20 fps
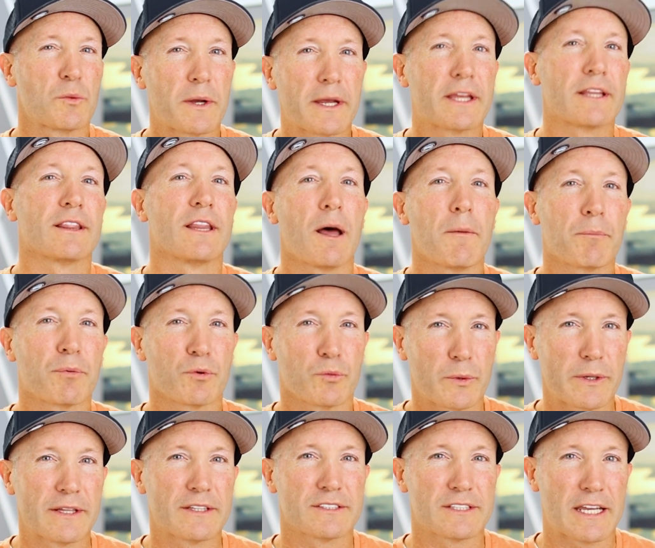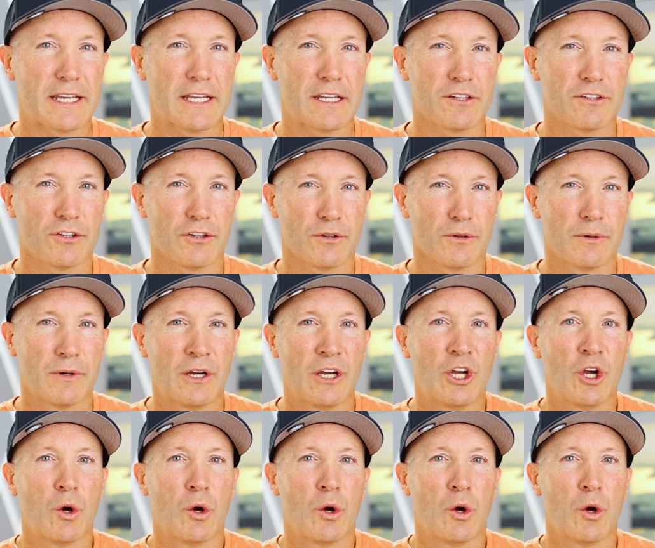that we can lump real estate into?